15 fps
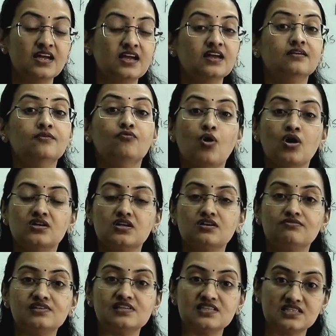Water
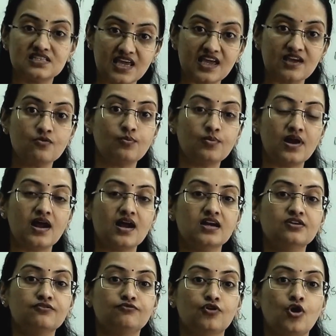will save
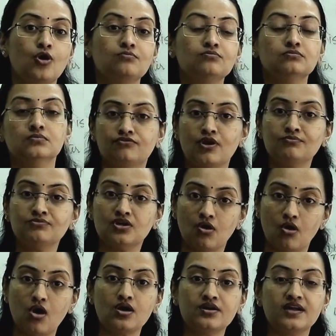plant from the
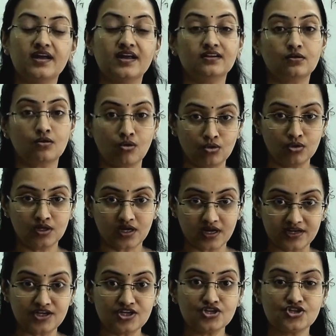hot and cold
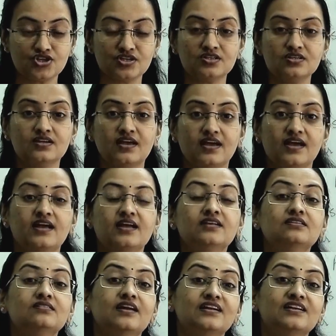condition, and
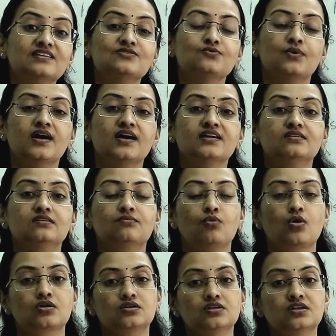that is why the
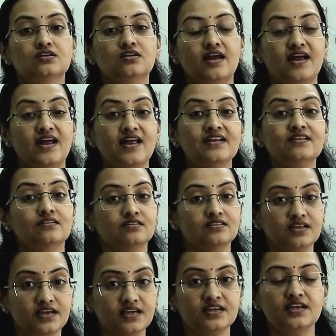water and the
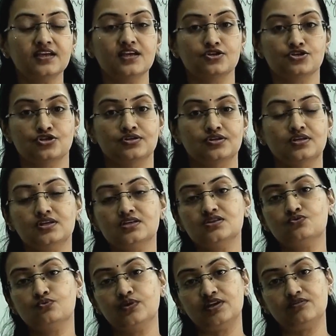irrigation is
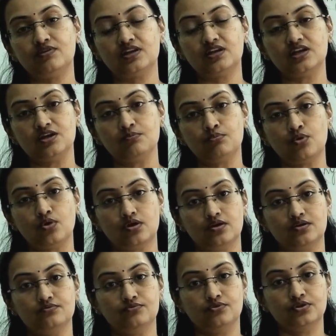very important
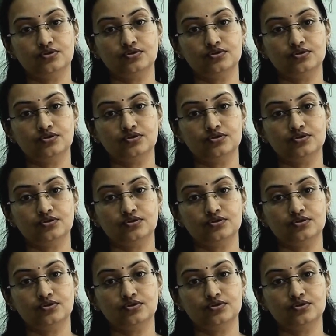for the